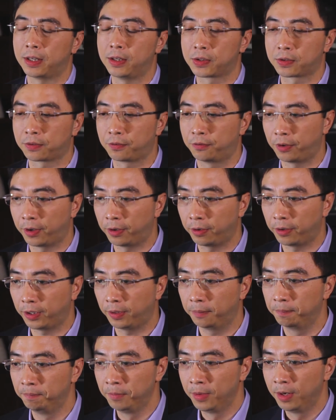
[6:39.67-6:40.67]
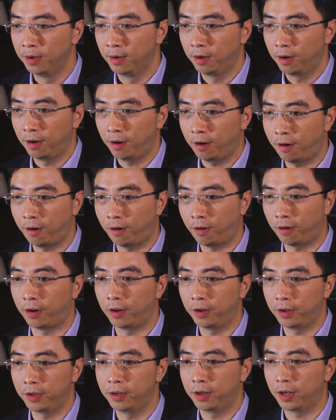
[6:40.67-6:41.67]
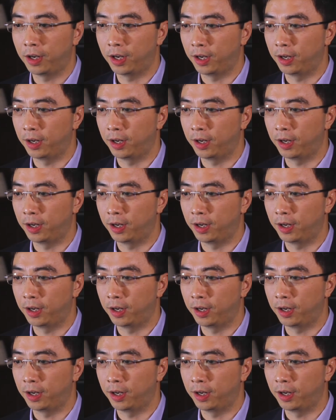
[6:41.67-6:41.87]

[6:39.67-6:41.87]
it's very hard,